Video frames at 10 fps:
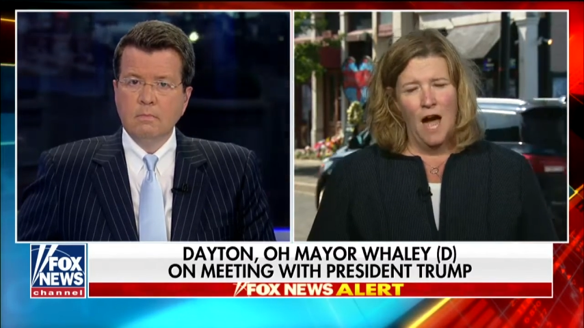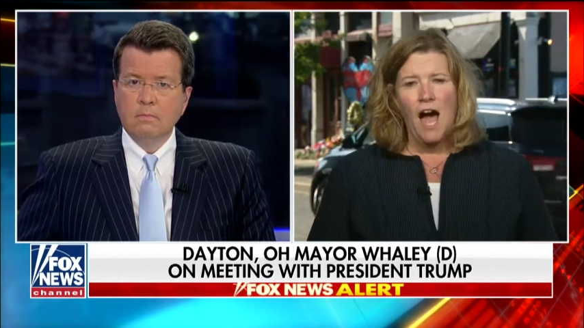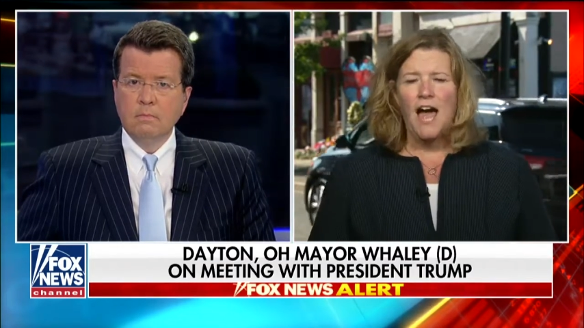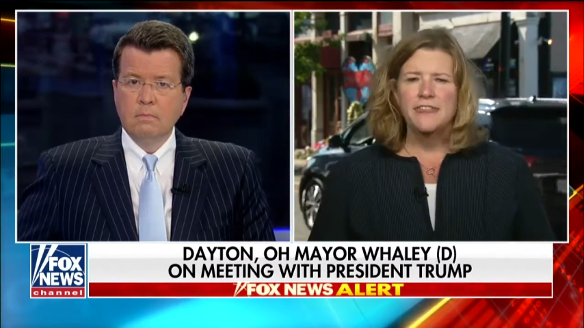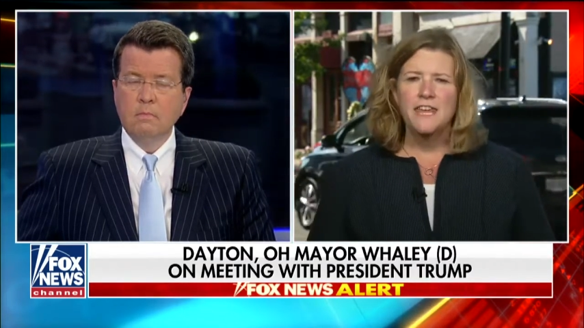
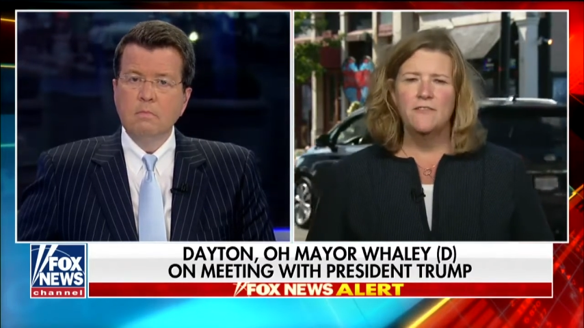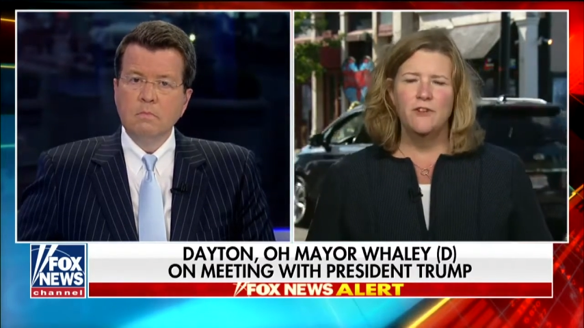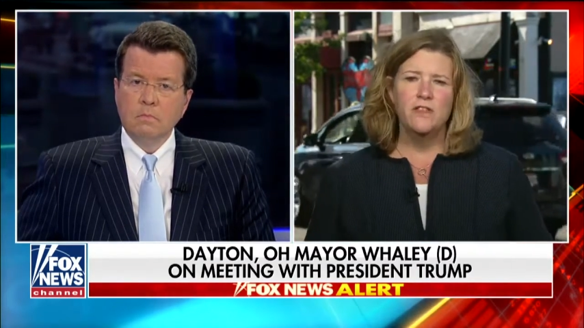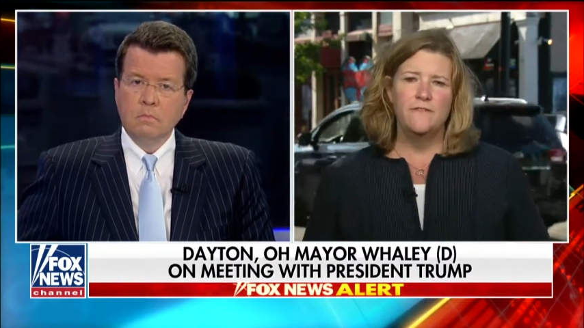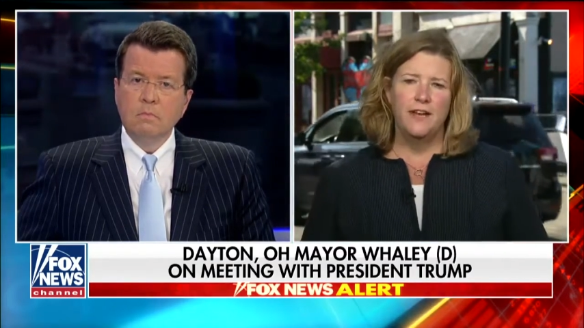Speaker 1: I think for
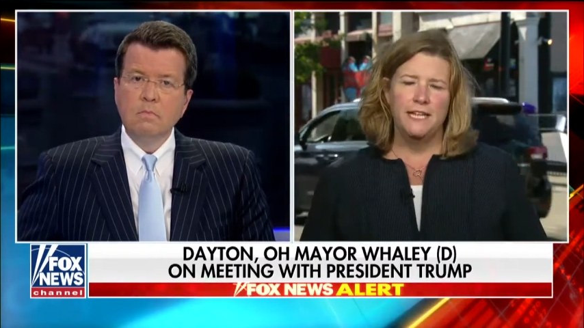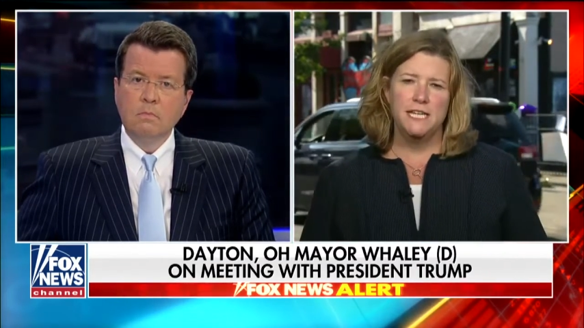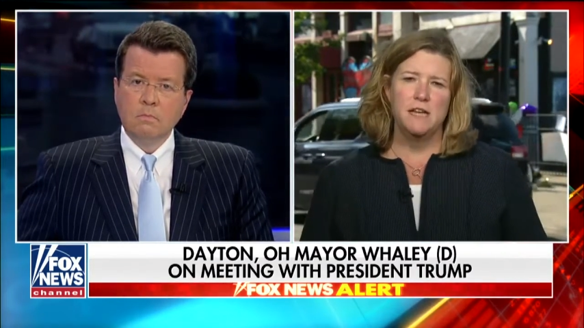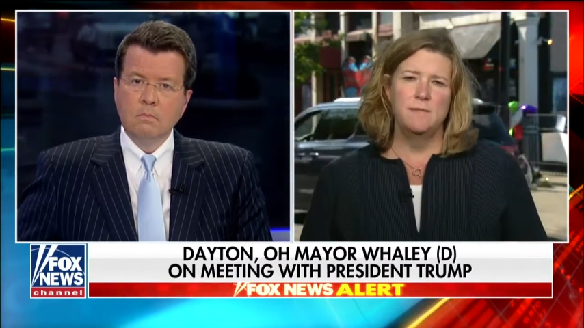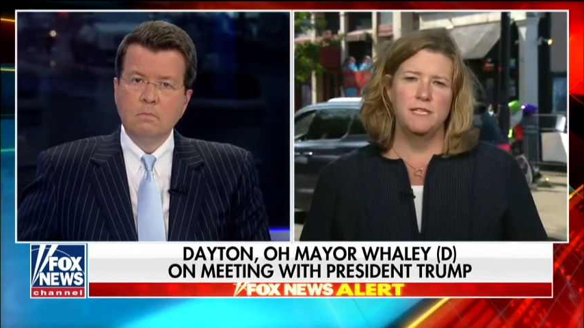the
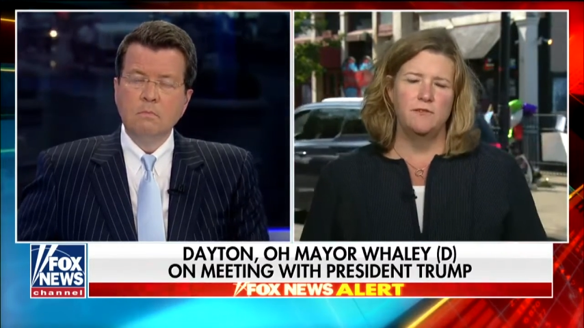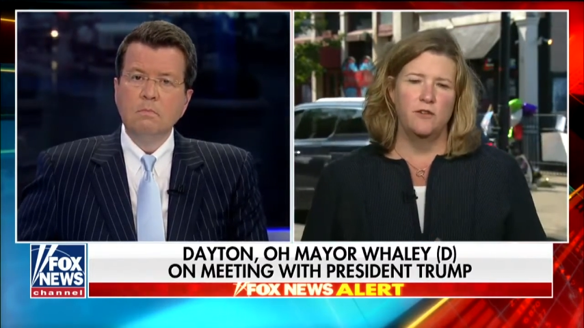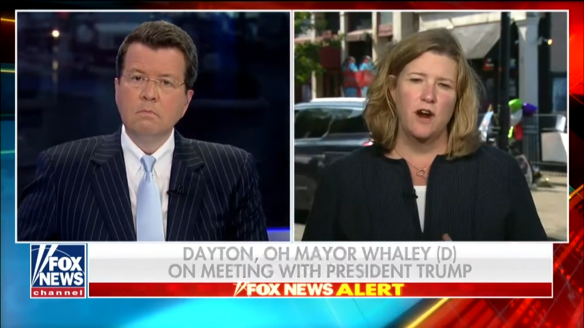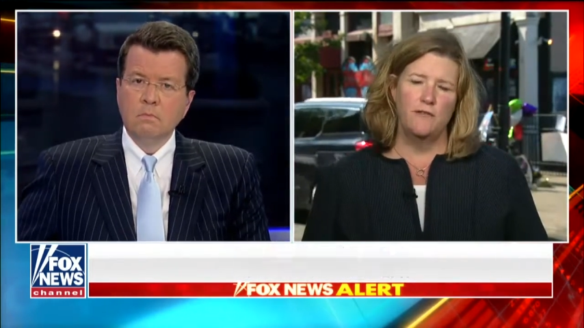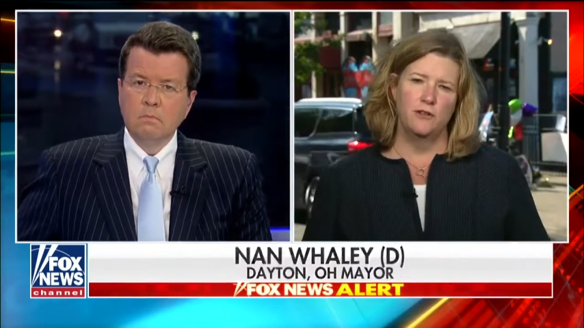victims and for
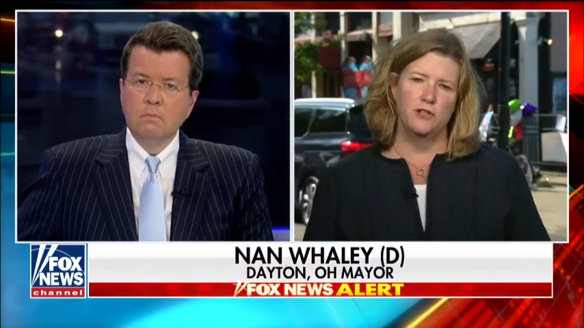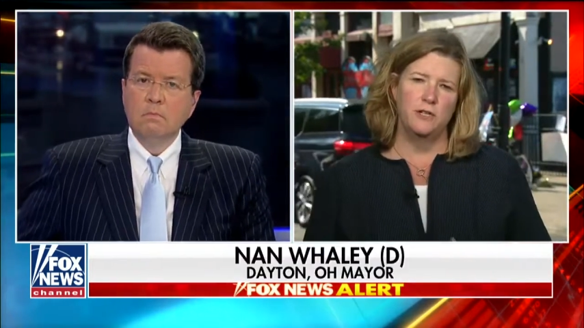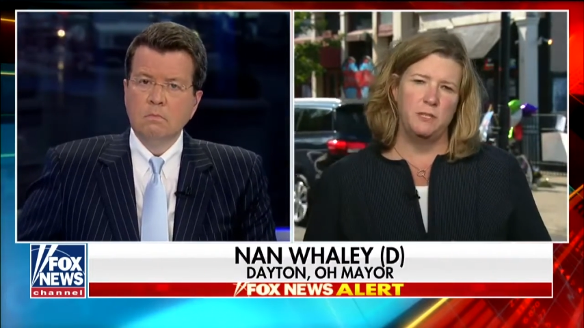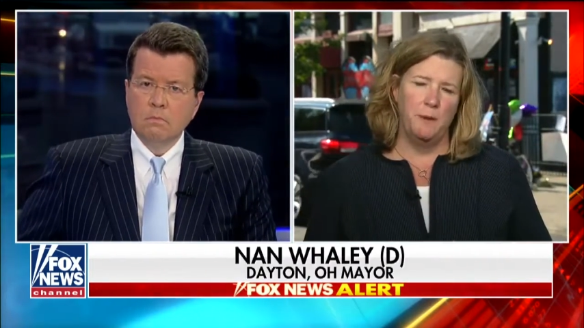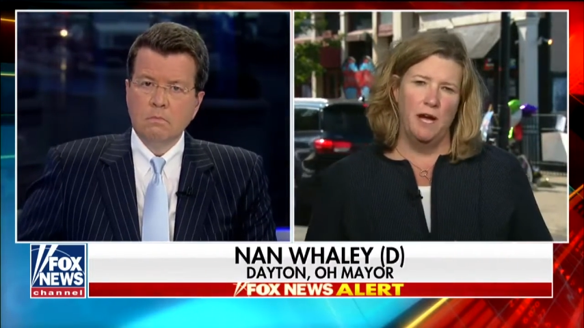our first
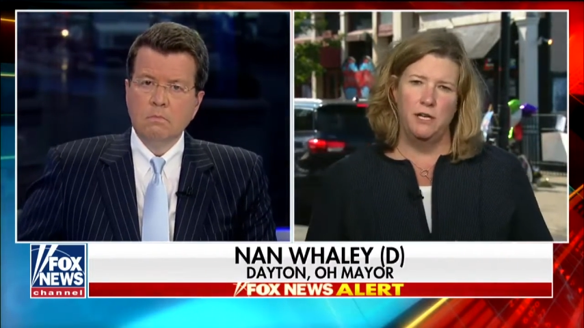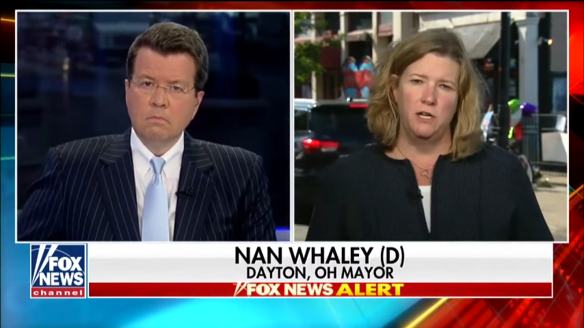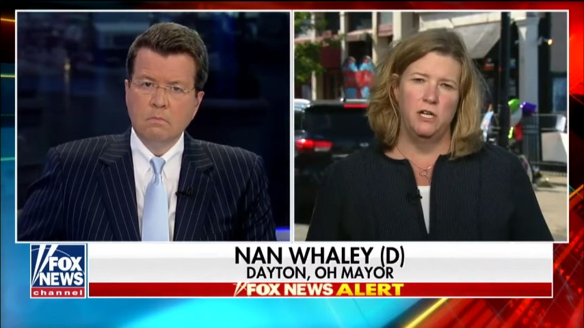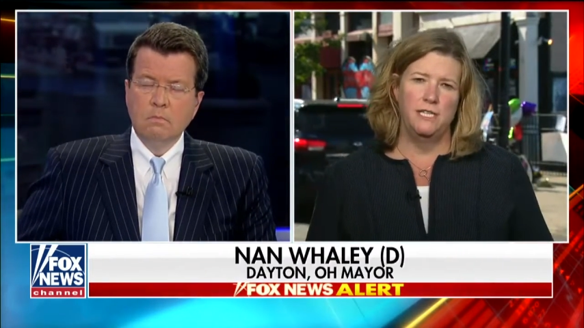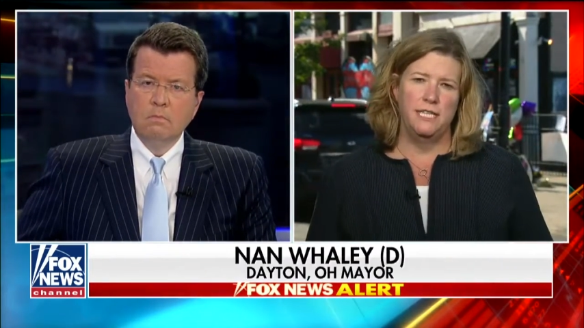
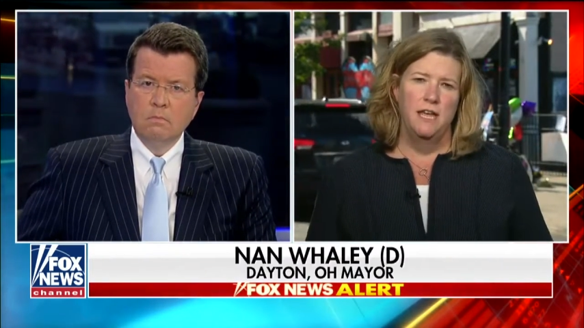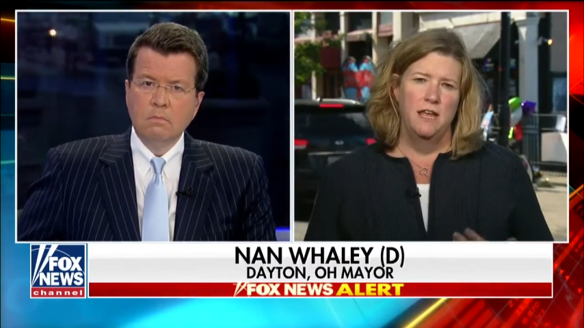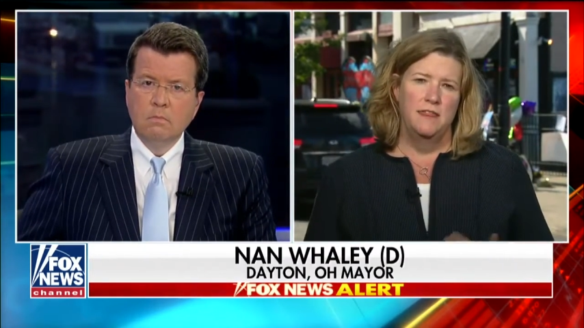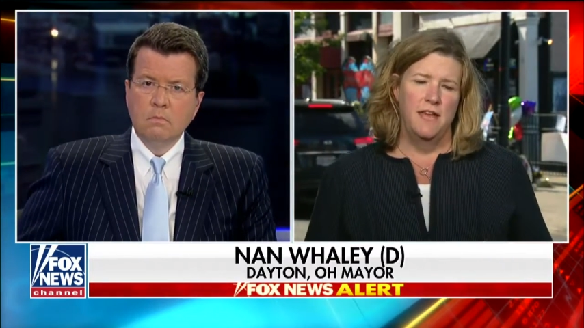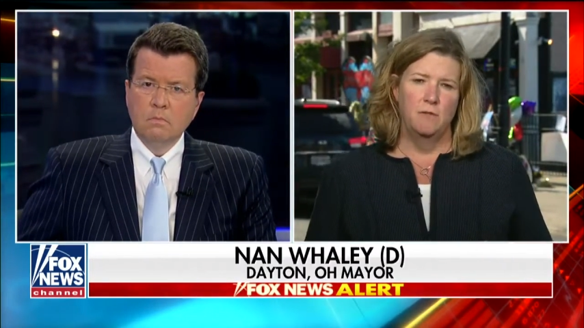responders,
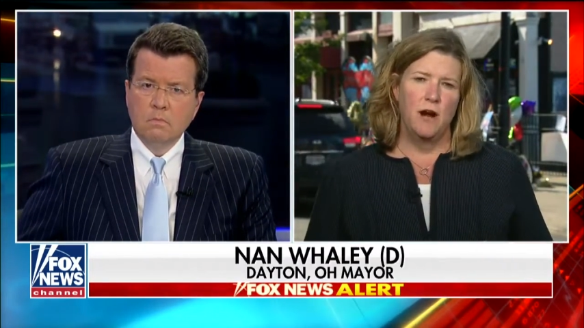they were